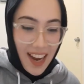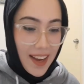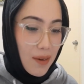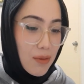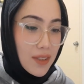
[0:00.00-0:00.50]

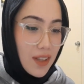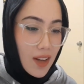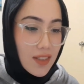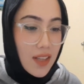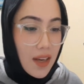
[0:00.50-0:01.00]
I always
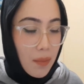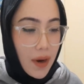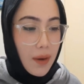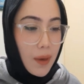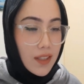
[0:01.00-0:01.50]
constantly
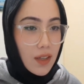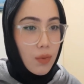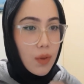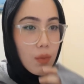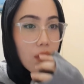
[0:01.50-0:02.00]
compare myself
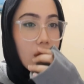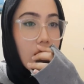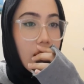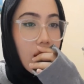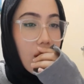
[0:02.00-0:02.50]
with
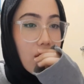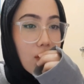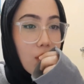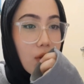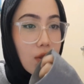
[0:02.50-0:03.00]
like other
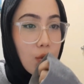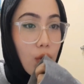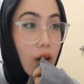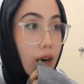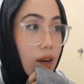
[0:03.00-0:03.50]
students who
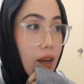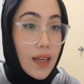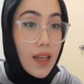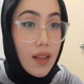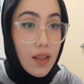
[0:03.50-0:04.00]
are in